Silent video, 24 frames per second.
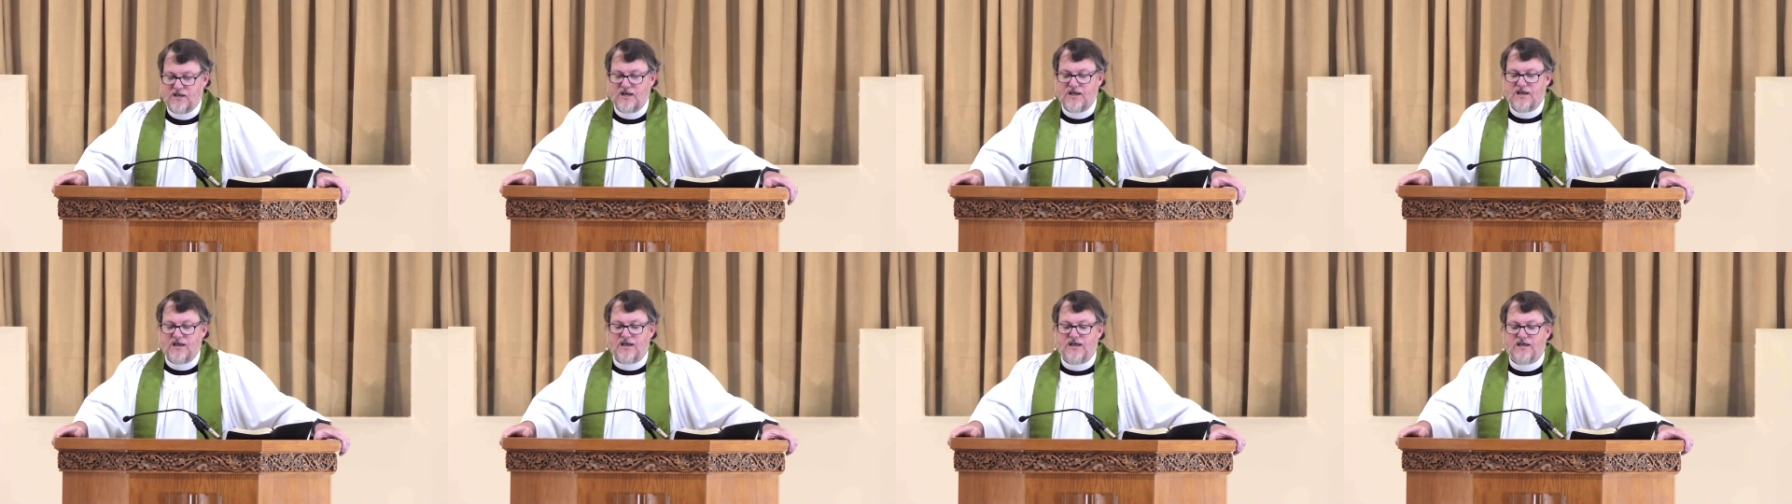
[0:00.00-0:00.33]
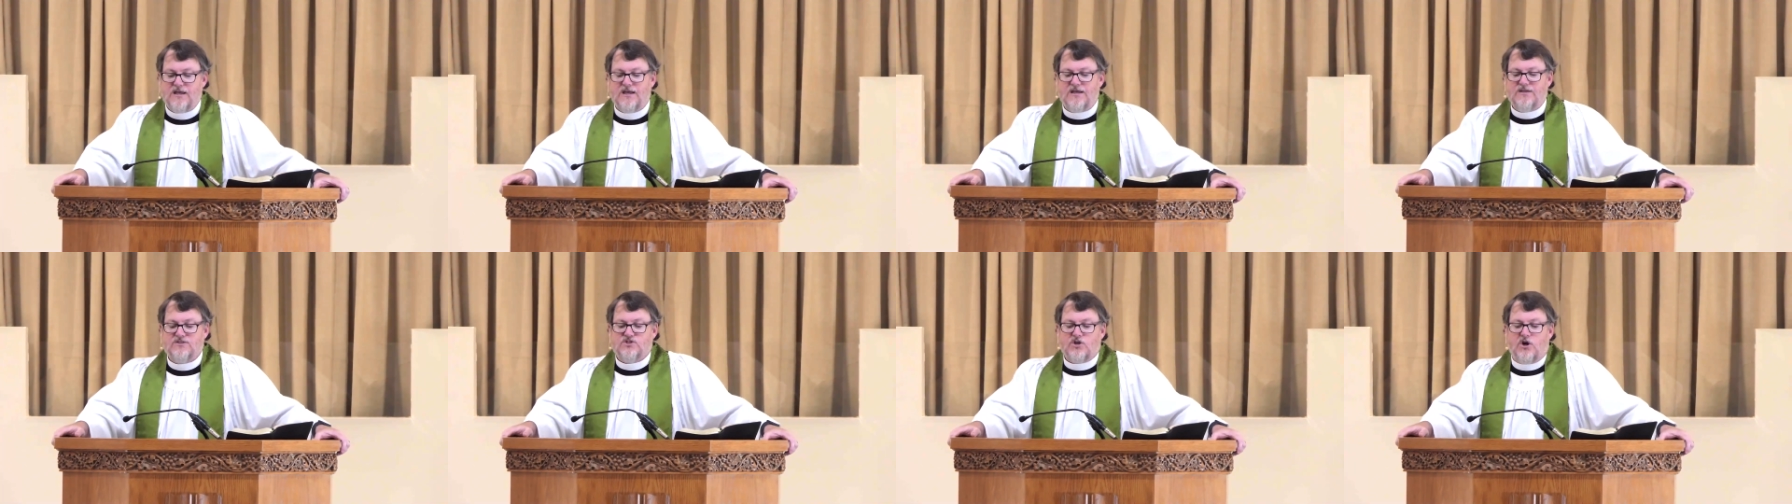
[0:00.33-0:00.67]

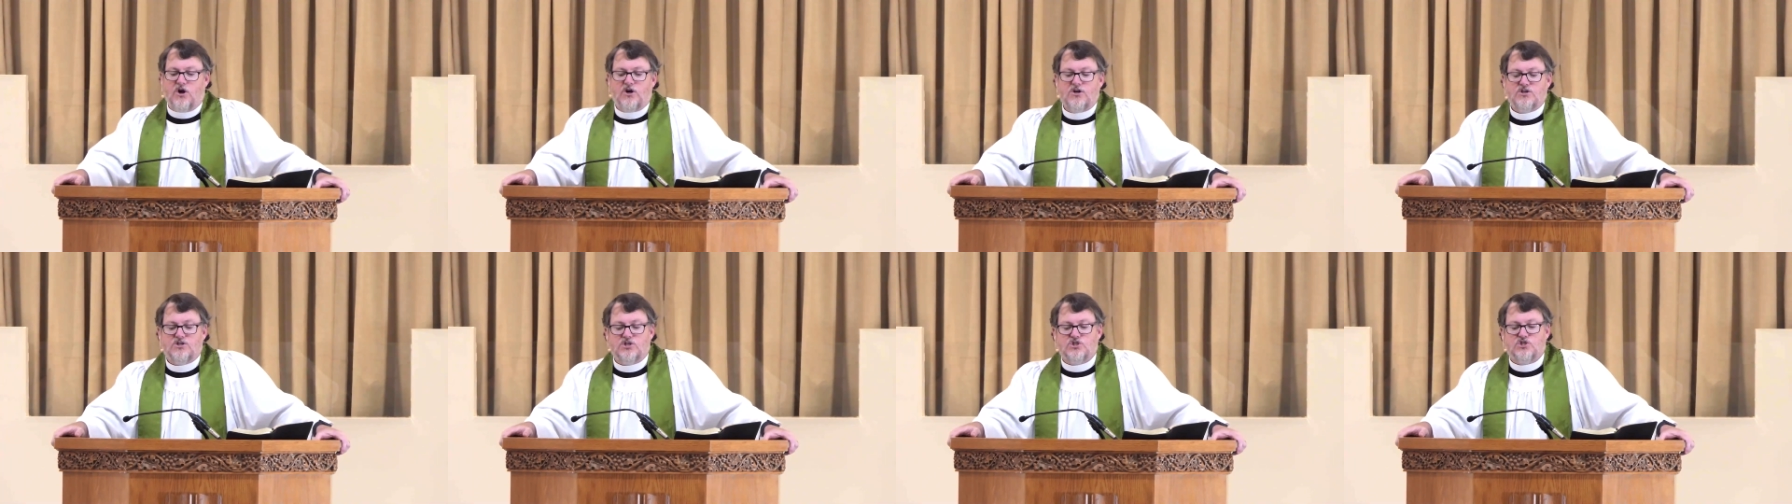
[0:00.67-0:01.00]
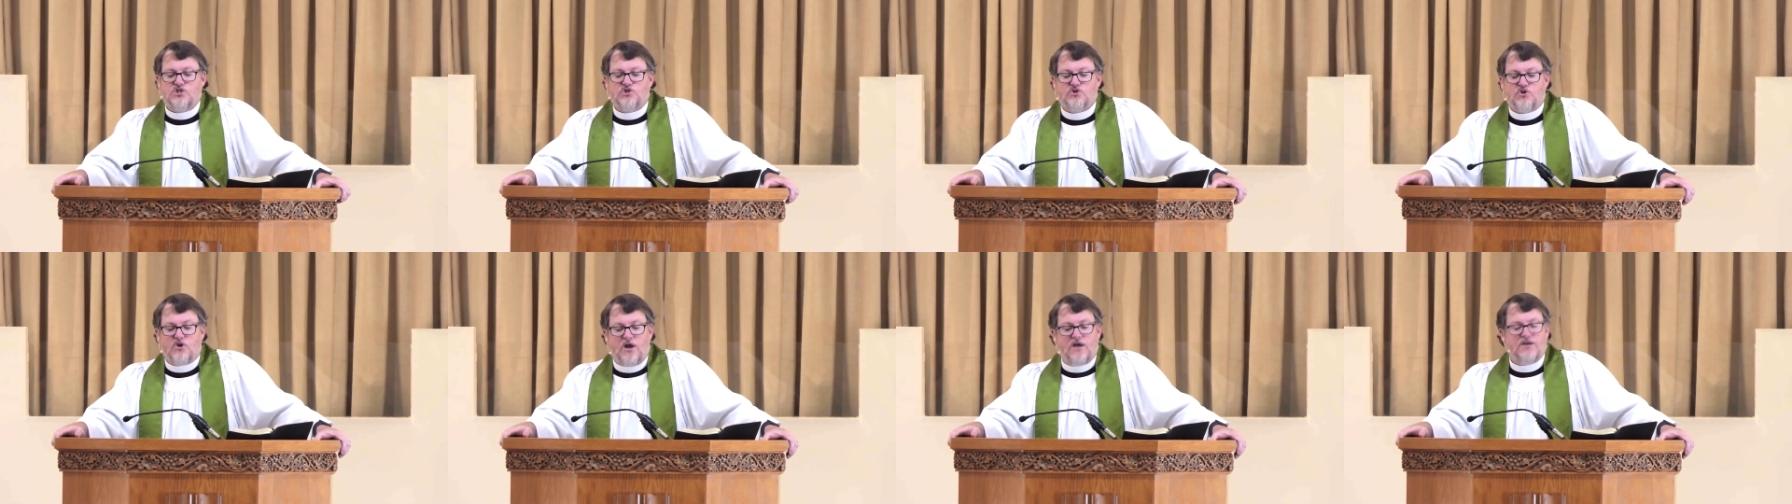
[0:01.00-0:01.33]
It's hard to
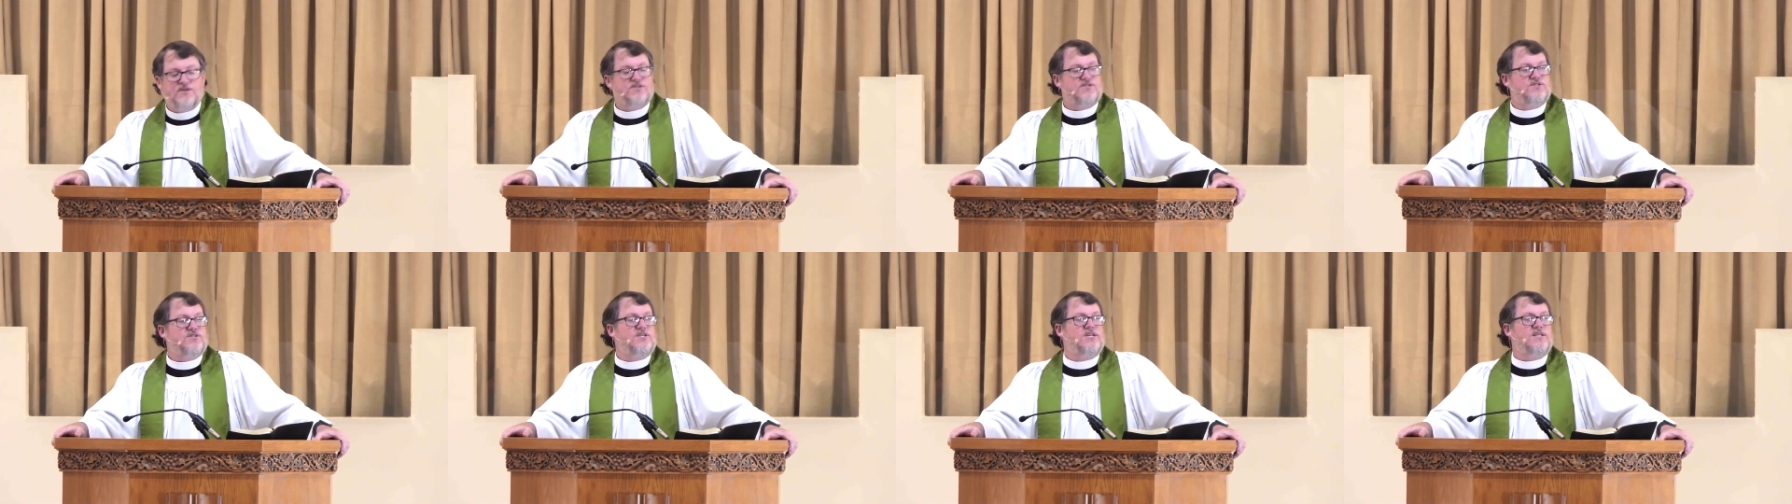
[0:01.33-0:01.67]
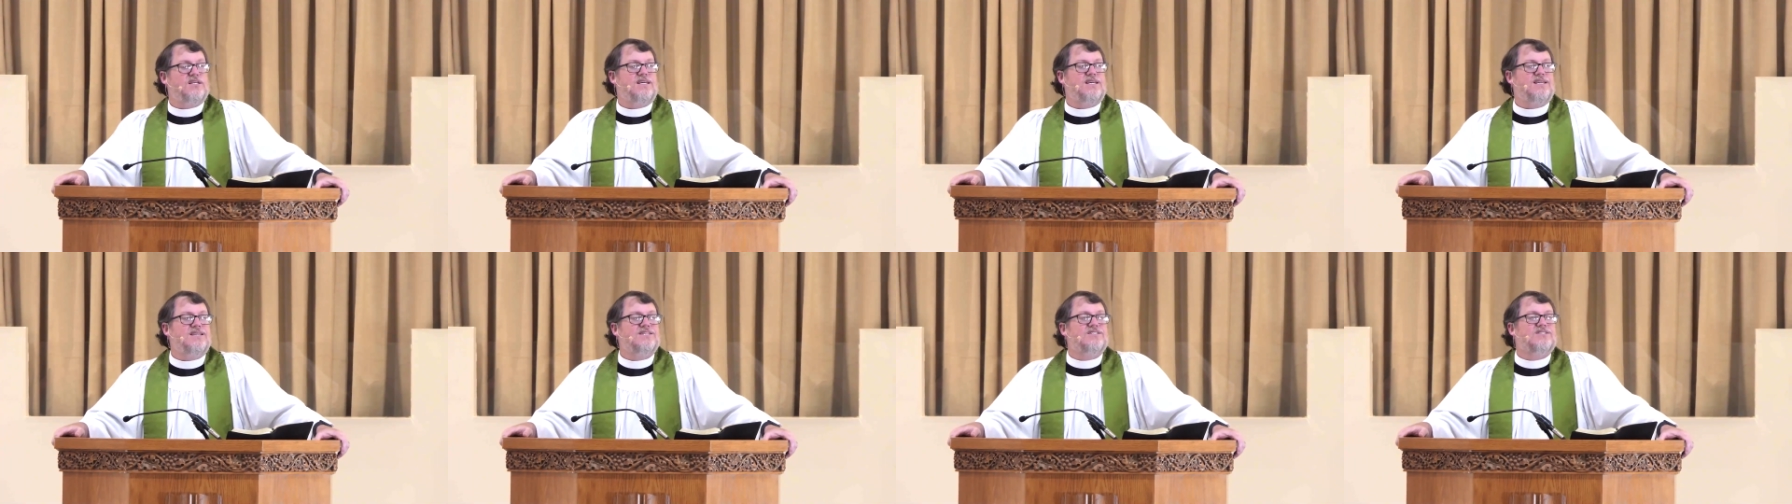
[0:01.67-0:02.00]
trust that
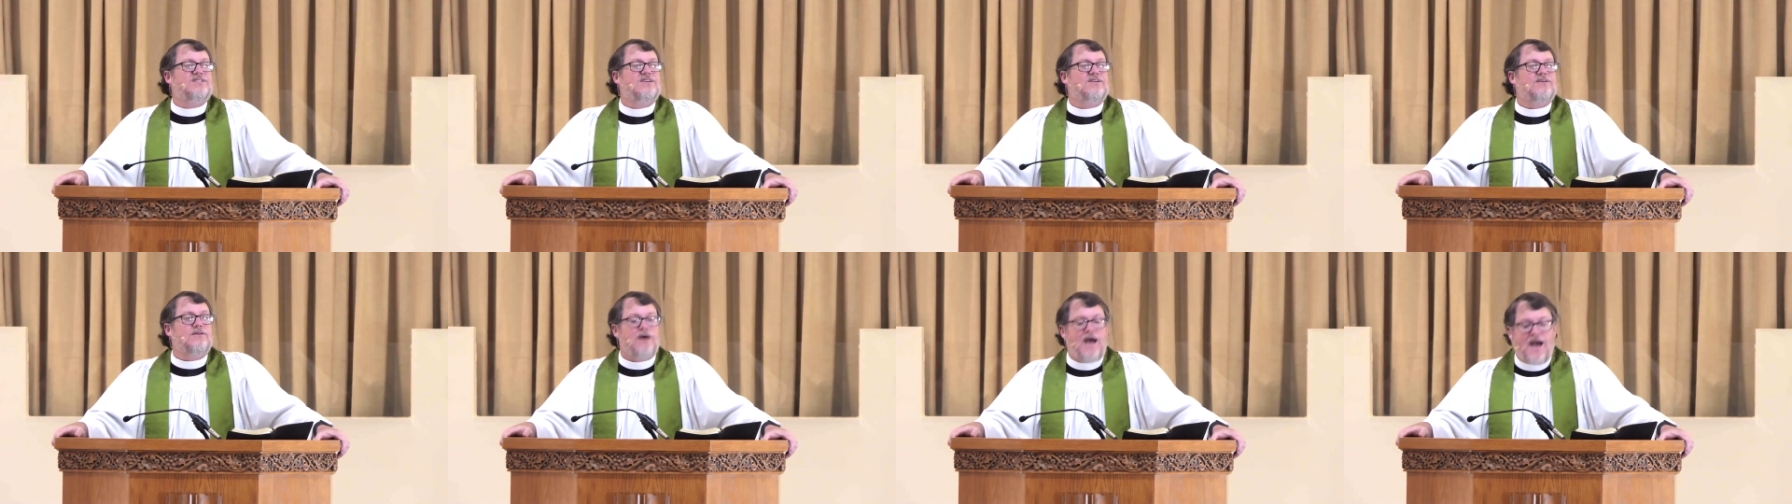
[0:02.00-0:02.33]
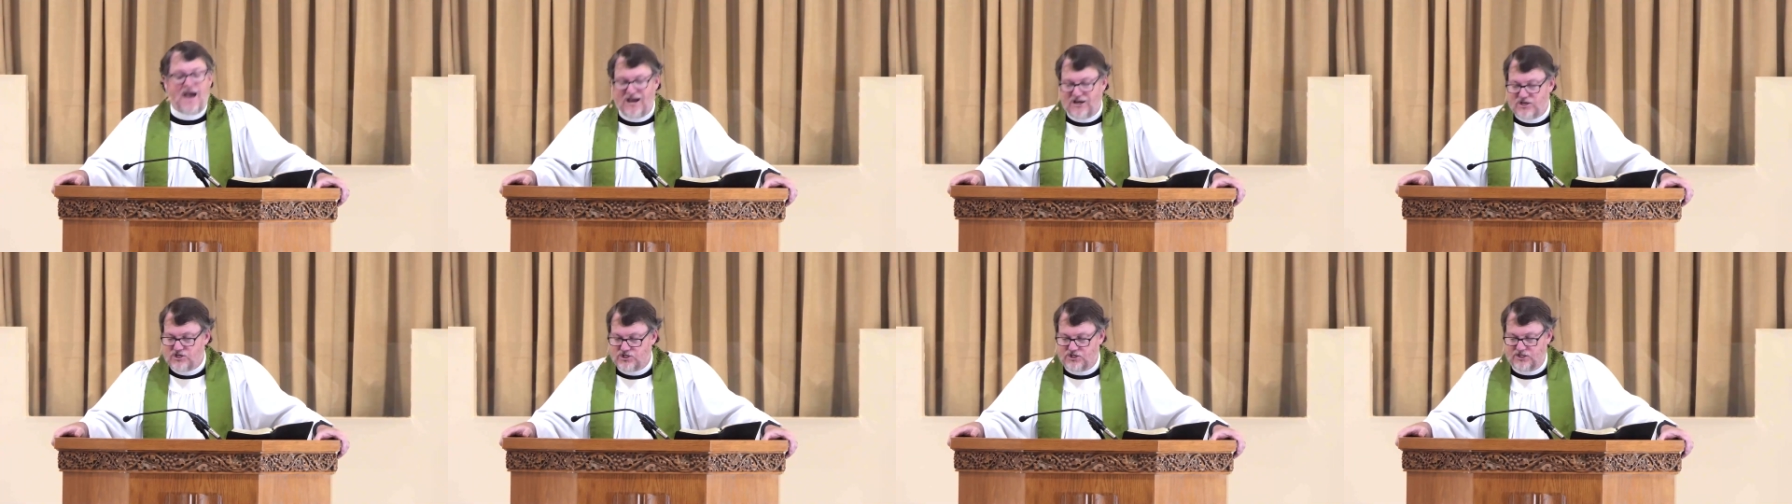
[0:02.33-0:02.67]
he's going to
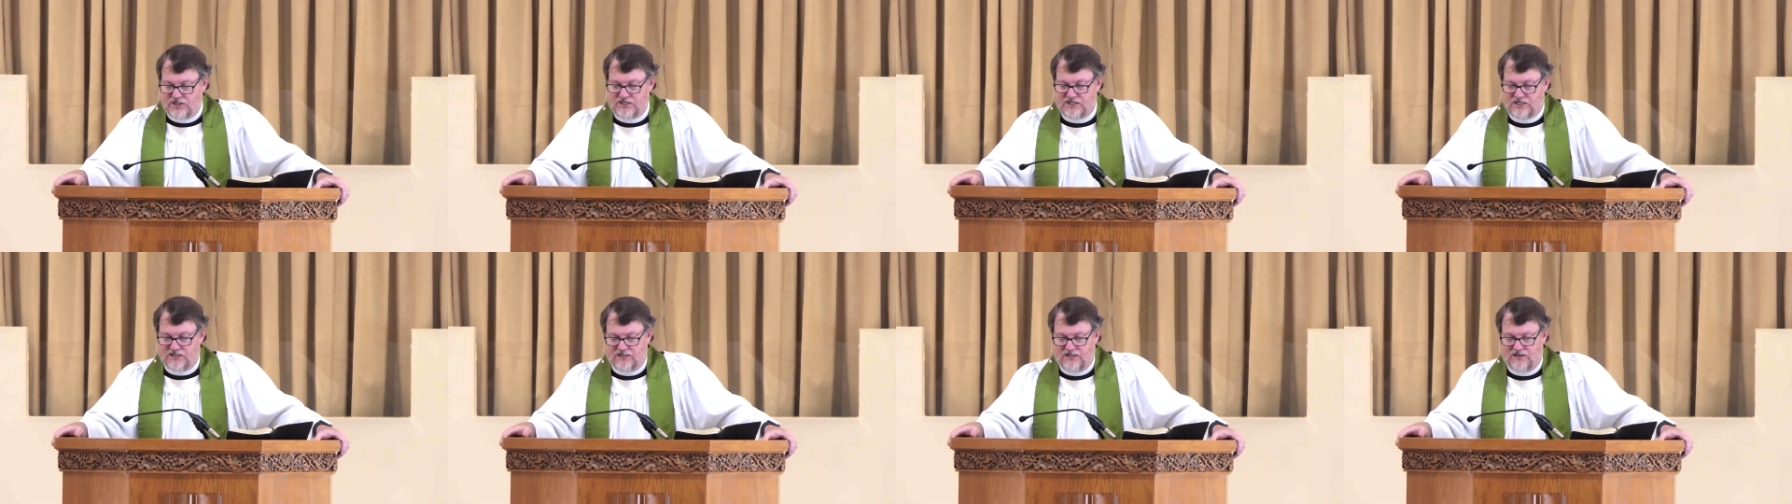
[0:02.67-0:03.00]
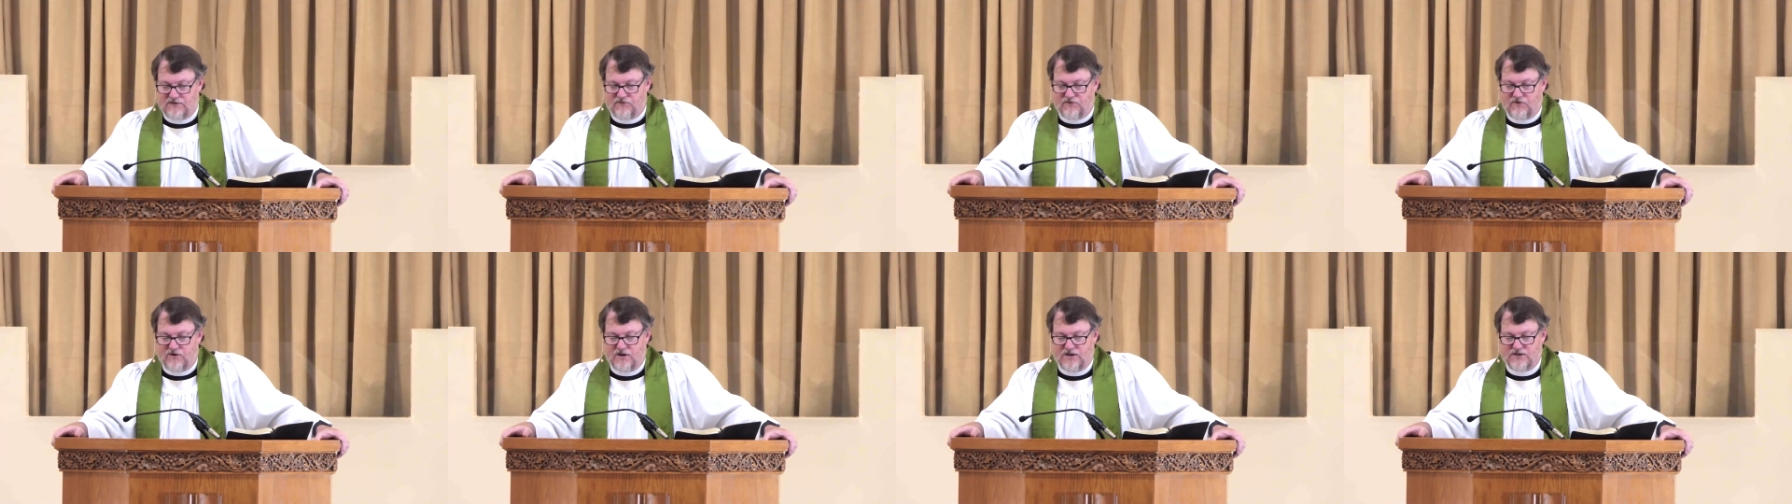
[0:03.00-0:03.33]
actually
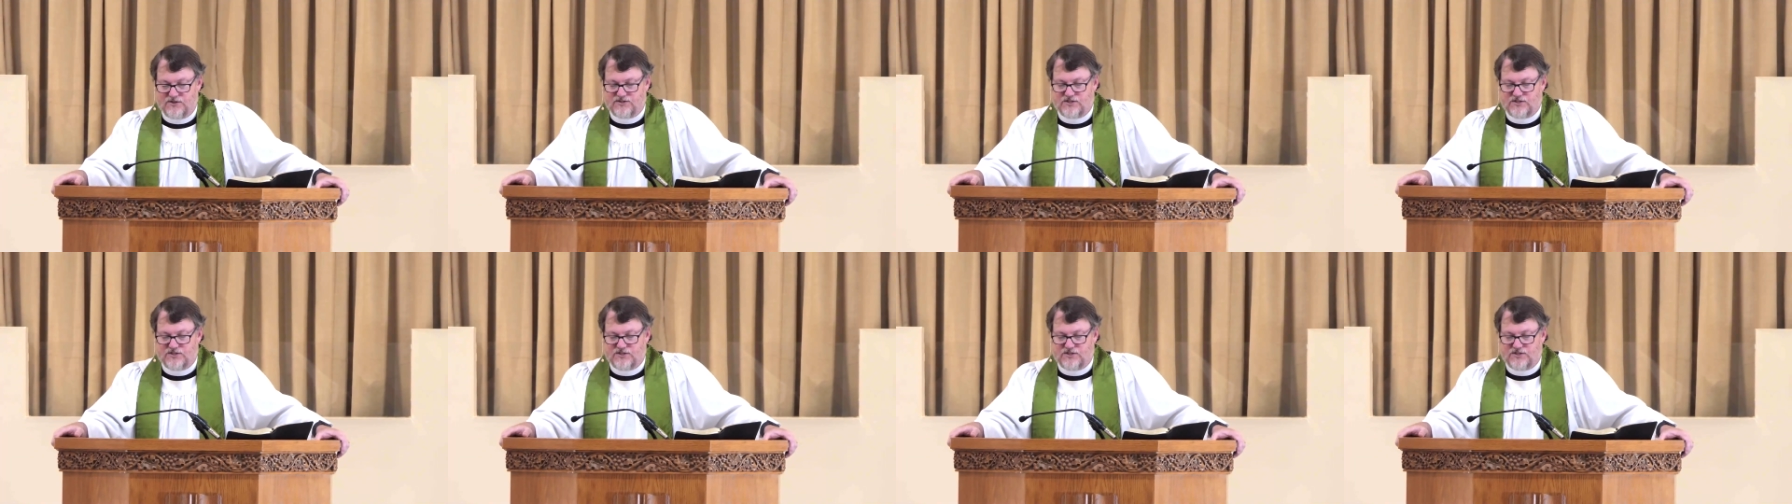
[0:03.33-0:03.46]
deliver us.